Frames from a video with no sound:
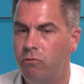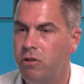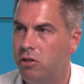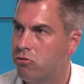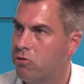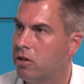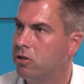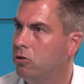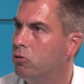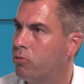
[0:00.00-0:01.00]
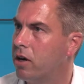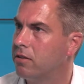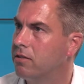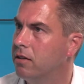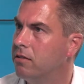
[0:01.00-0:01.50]
restructure your
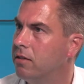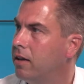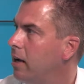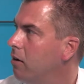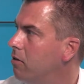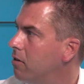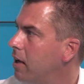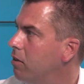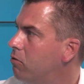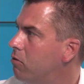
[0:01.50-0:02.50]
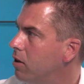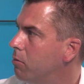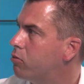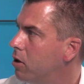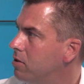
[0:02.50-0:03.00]
practices and understand the
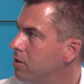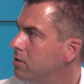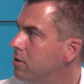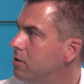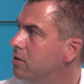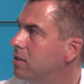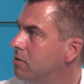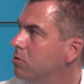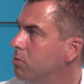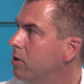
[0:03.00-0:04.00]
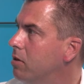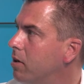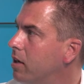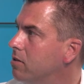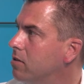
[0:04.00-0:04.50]
right processes and systems to put in
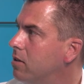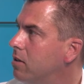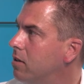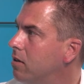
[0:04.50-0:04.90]
place.